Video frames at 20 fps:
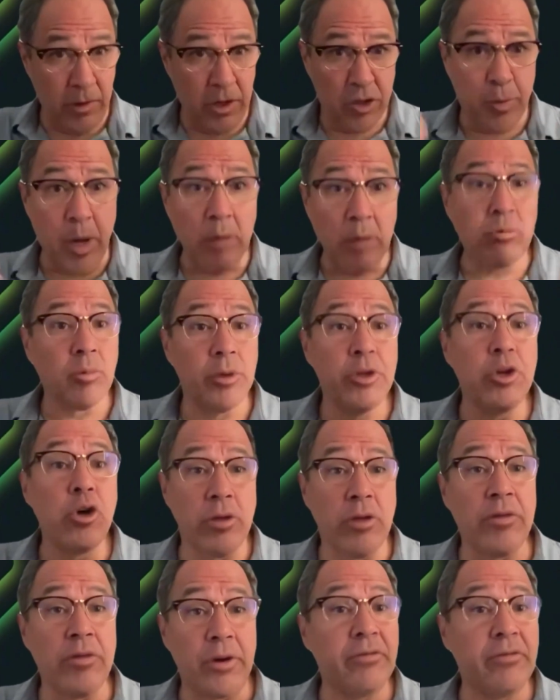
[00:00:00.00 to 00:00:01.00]
they should probably
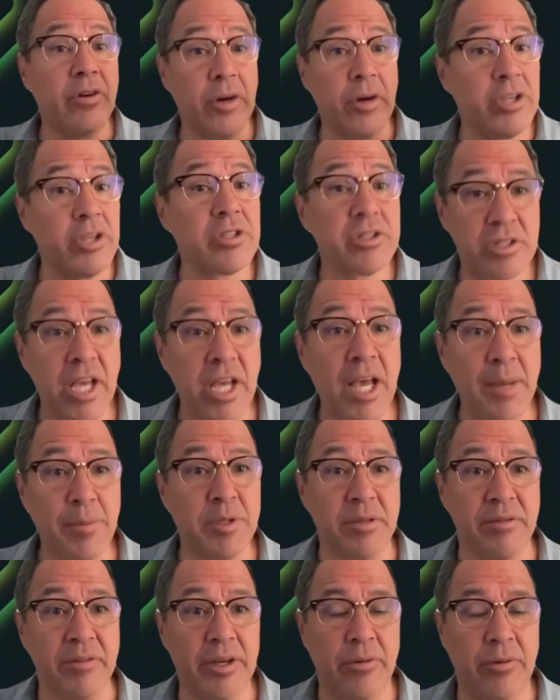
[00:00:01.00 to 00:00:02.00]
know that there are various
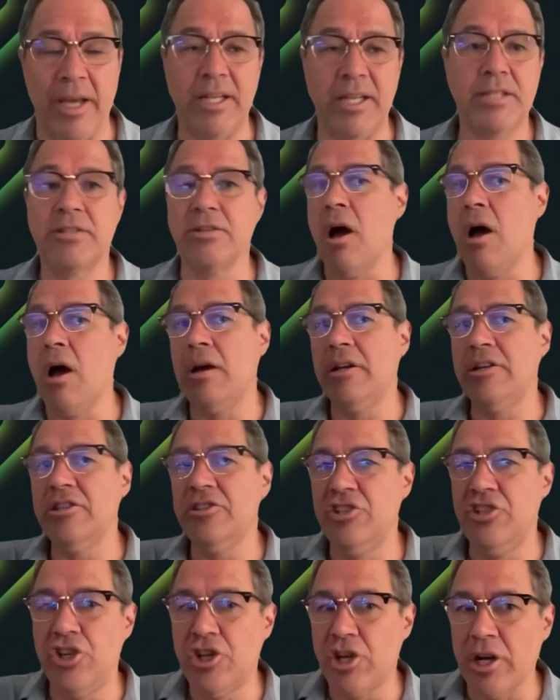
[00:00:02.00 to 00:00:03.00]
types of it, right? It's
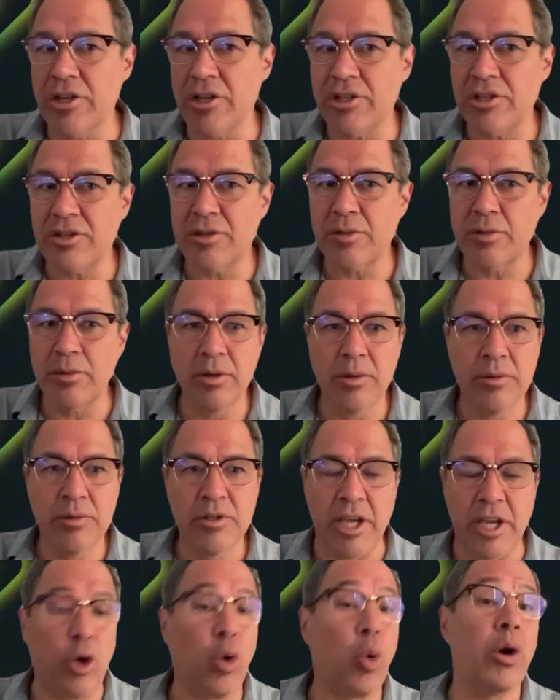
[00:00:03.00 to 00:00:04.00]
not just,
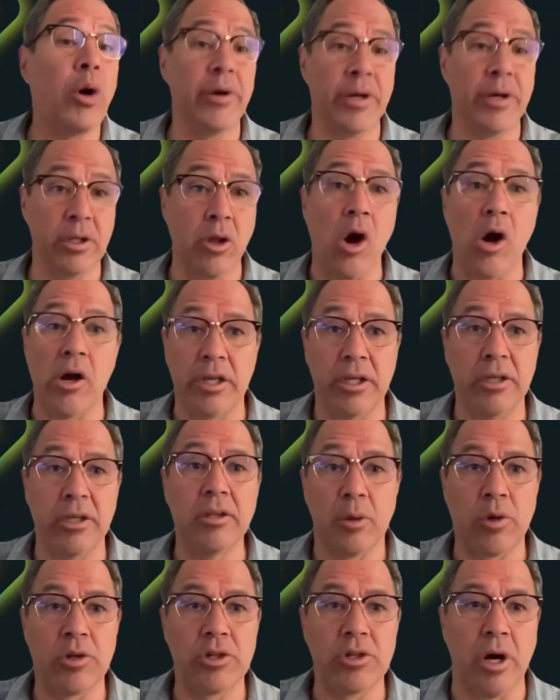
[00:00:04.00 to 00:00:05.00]
say, query
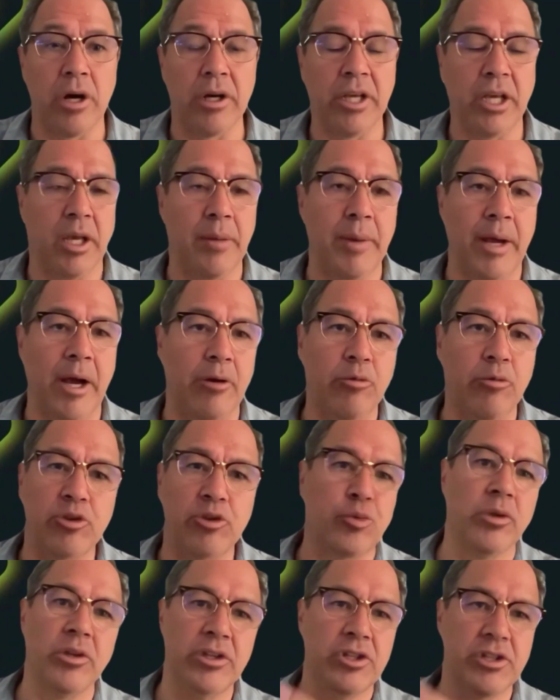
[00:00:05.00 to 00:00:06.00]
logging that we're talking about,
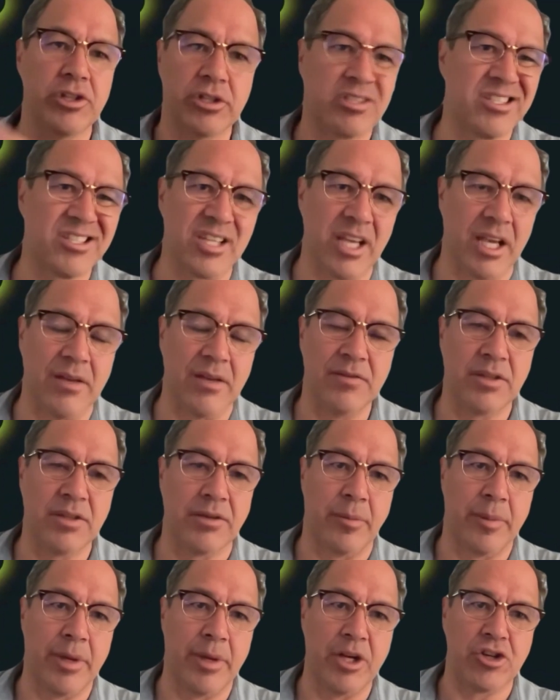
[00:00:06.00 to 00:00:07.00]
which really just saves
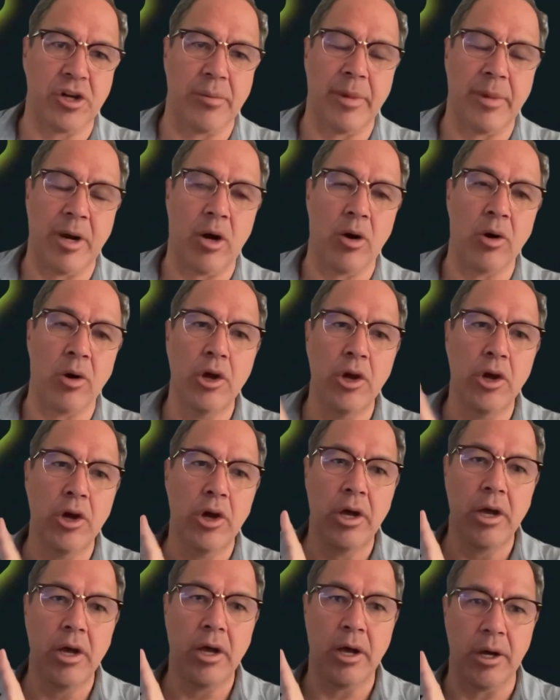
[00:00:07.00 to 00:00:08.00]
information about,
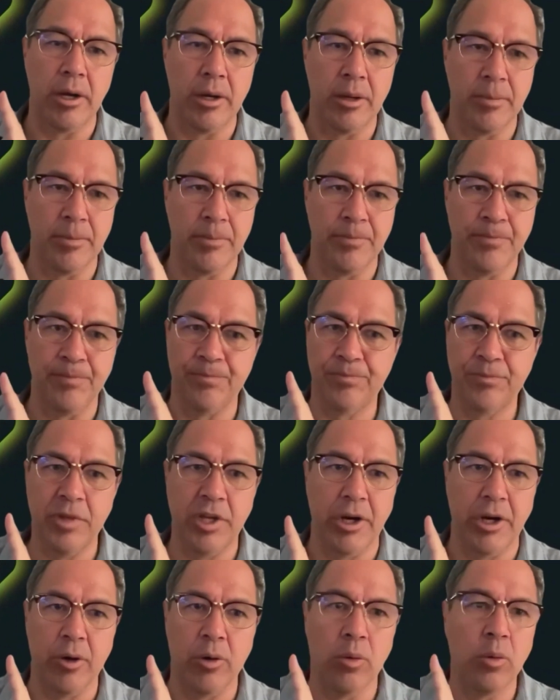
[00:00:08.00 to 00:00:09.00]

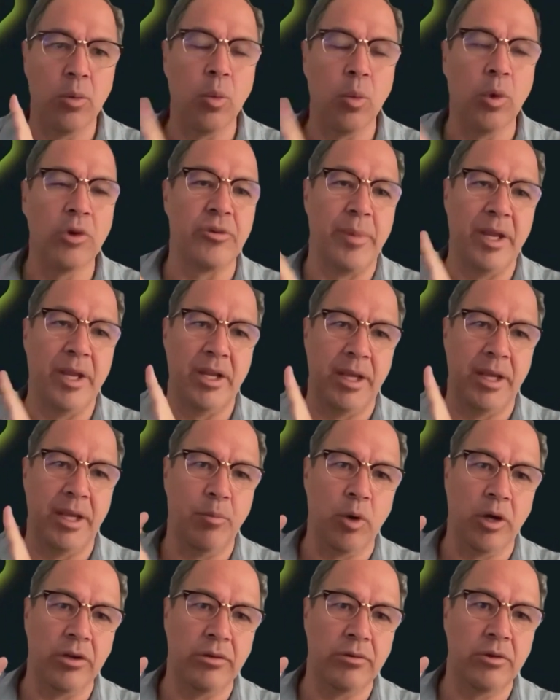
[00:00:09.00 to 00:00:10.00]
what domain
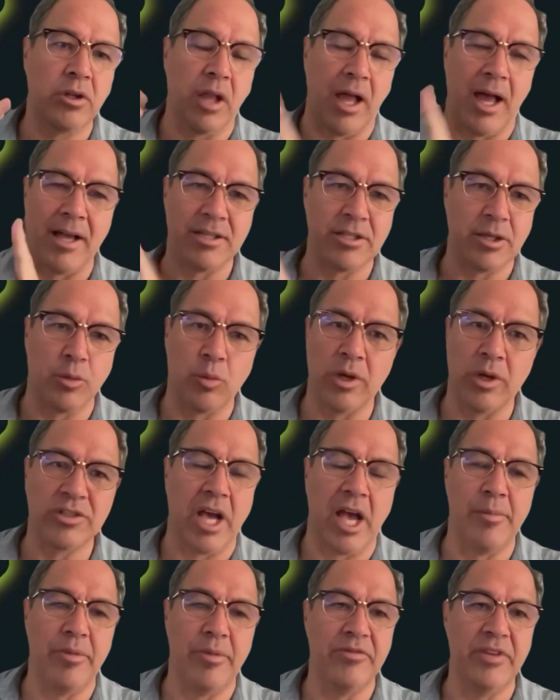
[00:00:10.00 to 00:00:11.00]
name, what class, and what
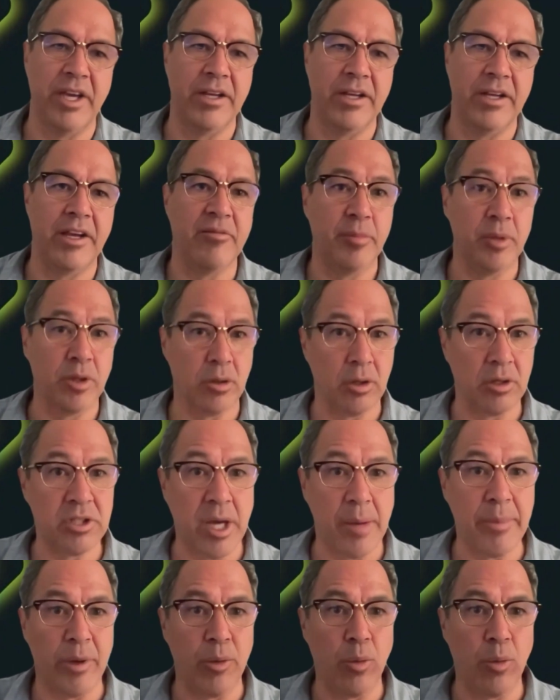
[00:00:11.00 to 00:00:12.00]
type of data have been
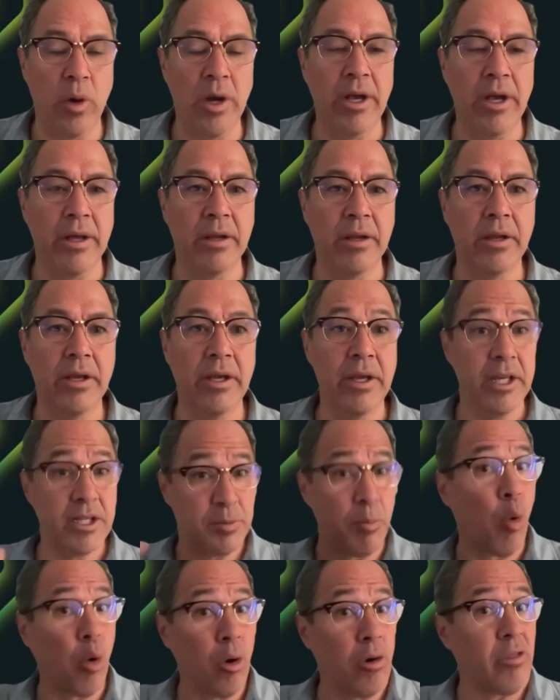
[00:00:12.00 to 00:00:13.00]
looked up and when.
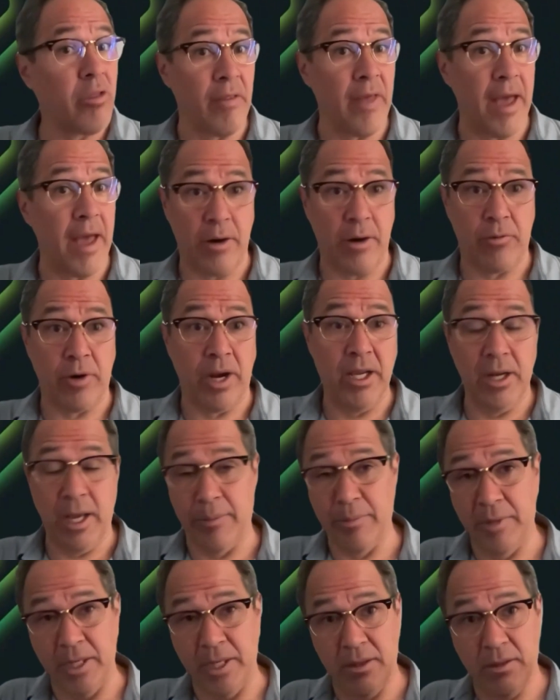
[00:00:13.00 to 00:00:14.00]
It's more than that, right?
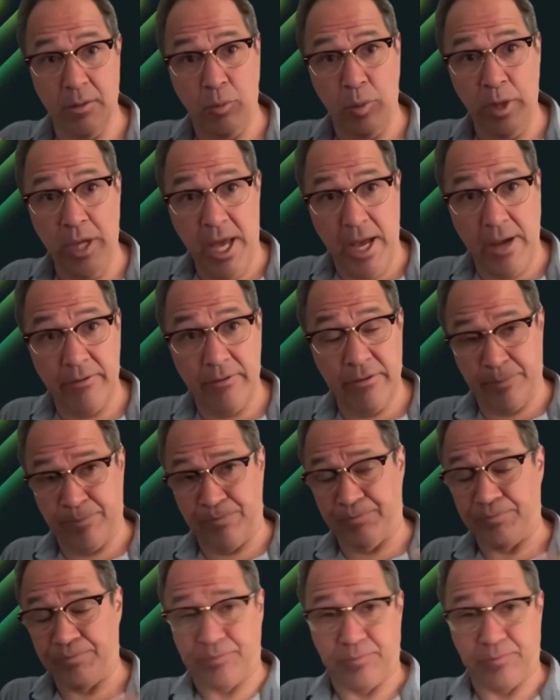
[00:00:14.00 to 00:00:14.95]
I mean, we have